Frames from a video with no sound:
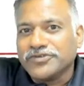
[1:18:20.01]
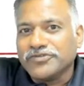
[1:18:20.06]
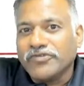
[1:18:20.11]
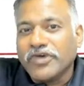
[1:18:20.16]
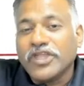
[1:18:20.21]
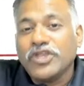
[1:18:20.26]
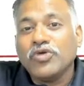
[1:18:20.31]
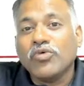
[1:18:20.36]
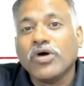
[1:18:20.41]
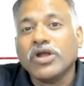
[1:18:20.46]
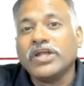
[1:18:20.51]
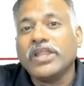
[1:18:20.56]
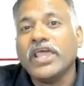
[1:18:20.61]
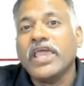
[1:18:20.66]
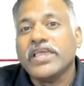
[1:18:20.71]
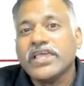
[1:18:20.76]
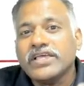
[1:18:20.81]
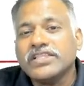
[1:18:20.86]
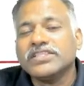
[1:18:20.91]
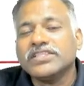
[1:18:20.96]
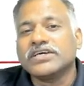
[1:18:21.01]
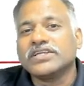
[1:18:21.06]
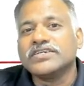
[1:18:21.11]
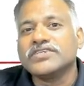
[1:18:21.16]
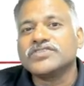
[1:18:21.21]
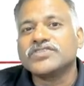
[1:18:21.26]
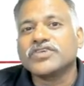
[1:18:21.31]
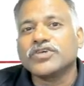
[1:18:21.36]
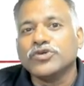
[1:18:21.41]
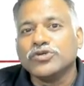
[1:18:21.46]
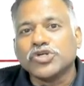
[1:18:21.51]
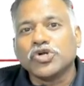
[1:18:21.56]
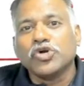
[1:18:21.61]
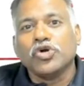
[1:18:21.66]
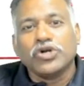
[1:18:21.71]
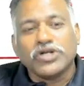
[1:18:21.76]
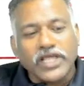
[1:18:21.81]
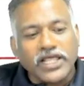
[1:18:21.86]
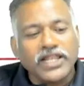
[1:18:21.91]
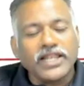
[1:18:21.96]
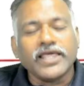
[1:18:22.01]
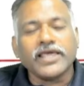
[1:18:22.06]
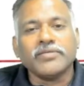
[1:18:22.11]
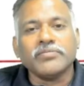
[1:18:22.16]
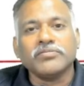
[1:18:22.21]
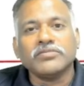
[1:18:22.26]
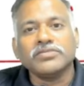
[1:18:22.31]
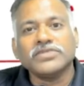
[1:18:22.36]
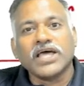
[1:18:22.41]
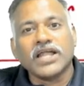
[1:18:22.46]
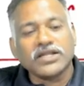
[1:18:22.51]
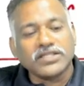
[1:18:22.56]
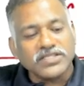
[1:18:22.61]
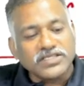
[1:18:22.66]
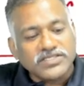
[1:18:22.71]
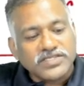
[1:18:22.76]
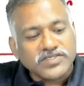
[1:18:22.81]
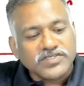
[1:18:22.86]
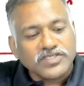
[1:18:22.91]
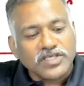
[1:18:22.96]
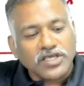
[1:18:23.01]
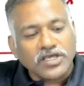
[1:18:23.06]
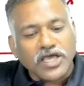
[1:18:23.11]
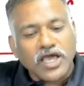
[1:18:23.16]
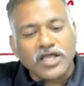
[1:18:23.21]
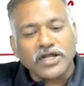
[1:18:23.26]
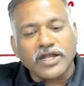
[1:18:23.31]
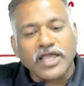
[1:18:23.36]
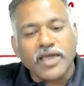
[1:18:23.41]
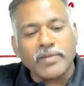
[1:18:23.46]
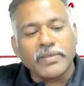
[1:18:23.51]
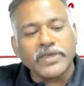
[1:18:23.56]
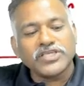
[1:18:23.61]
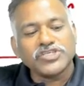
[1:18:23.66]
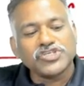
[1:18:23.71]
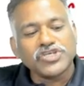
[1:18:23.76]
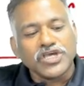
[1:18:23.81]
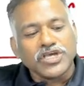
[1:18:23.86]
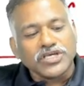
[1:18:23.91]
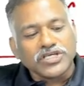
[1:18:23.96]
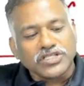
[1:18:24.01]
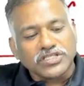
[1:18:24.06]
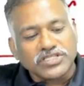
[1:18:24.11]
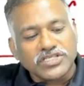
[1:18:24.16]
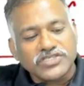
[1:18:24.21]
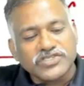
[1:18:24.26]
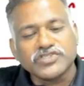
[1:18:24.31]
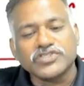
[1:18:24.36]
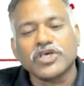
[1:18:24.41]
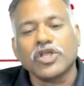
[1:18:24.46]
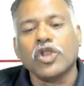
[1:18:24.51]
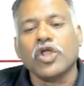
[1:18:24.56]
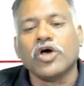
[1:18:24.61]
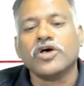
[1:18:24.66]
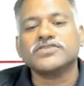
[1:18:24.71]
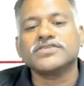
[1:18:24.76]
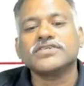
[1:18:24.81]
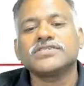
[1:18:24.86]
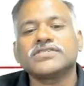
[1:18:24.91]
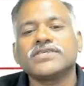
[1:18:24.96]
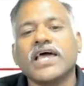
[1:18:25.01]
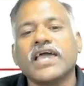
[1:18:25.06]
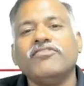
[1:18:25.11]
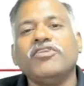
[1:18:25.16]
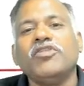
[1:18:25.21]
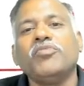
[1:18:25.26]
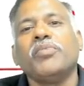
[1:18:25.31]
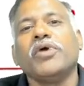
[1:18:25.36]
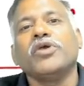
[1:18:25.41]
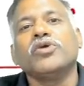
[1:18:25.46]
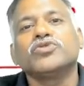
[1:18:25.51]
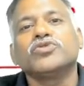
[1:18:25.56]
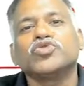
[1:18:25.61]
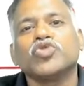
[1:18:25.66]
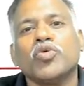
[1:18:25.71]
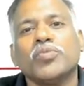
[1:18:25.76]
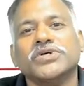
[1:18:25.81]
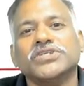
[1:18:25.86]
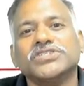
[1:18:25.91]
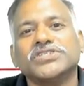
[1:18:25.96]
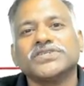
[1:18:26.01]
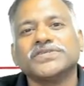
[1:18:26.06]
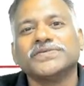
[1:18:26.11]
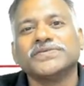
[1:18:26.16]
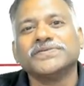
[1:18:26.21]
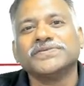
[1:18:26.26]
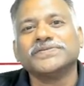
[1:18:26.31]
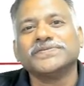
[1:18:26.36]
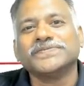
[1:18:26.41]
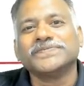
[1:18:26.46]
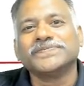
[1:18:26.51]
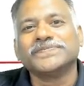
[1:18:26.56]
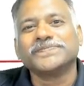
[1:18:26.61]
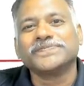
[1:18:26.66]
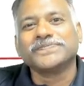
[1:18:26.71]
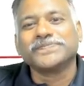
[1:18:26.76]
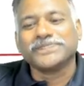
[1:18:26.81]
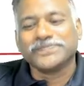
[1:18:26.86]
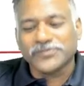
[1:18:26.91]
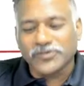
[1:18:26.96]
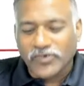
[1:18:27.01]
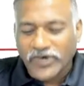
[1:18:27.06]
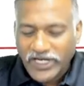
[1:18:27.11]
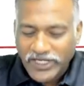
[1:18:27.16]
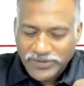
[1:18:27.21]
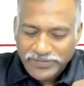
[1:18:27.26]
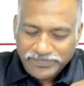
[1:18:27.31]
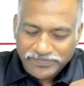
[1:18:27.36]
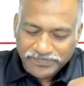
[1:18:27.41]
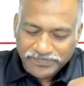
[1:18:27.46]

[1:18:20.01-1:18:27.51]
When you are taking the risk, you should tell him that this is the damage, this is the losses, I will pay you so much, right?